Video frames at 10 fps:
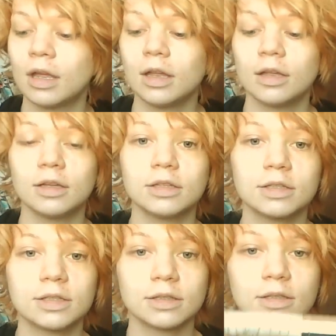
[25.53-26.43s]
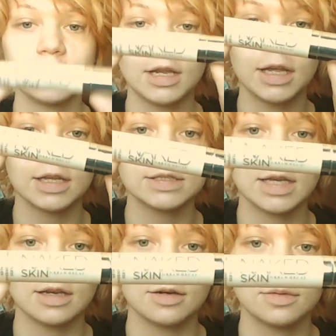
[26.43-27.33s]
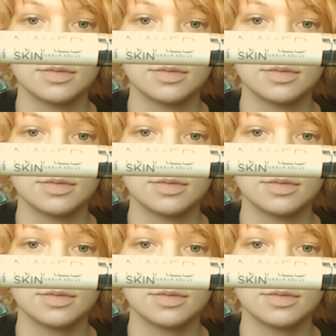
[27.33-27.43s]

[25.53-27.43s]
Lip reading: is Naked Skin